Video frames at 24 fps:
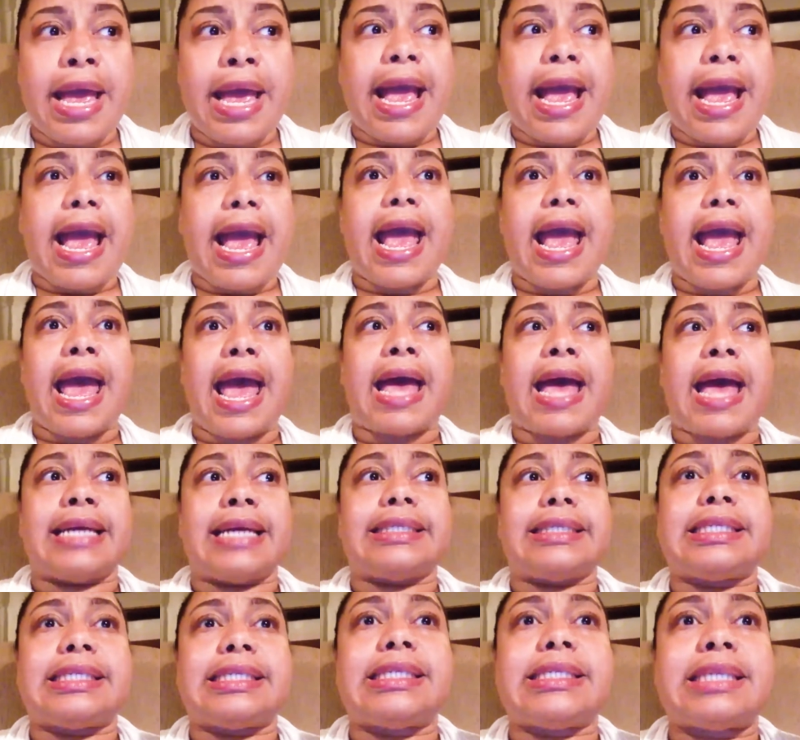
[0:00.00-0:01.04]
at
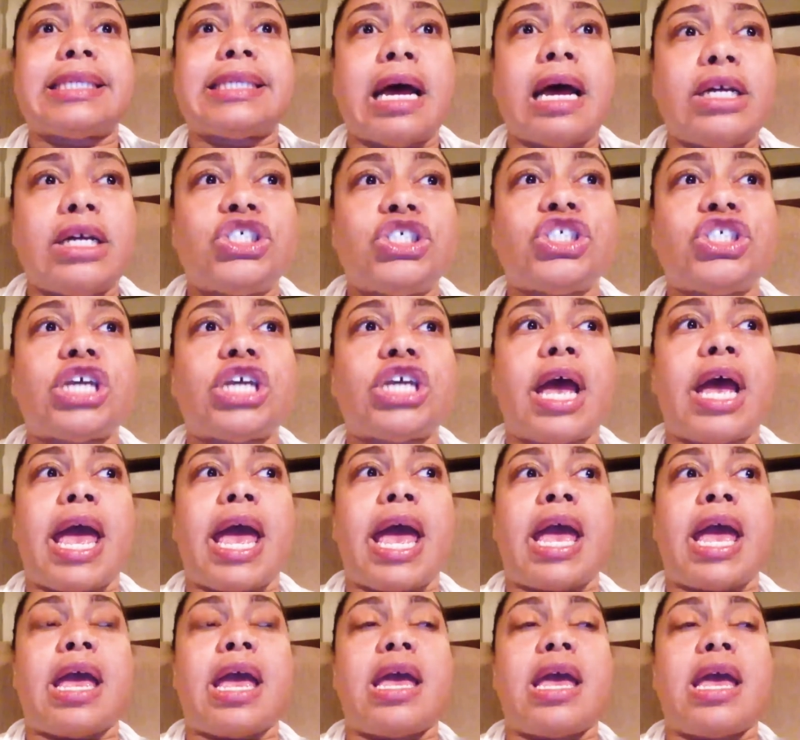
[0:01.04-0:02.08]
such
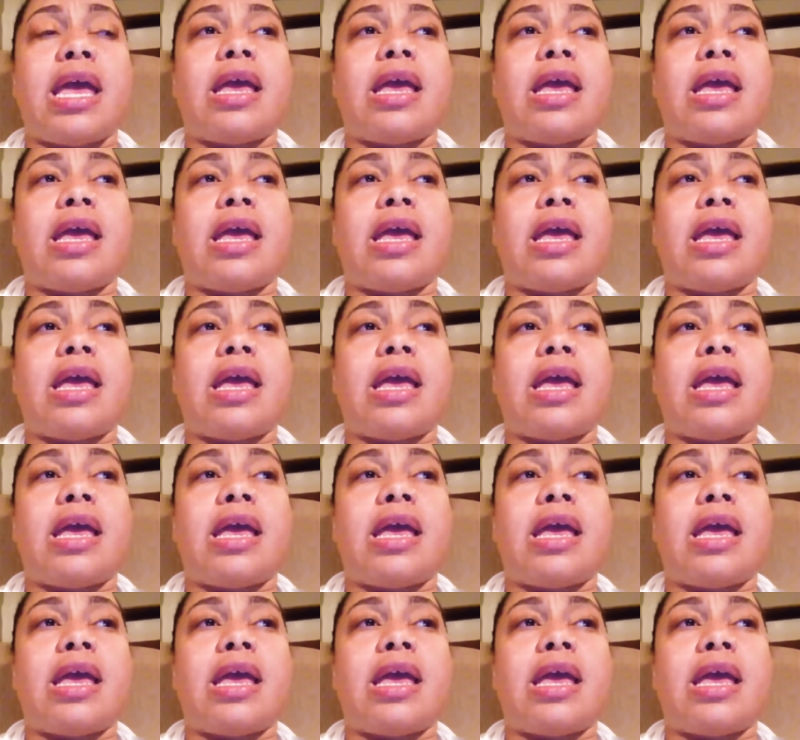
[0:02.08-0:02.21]
a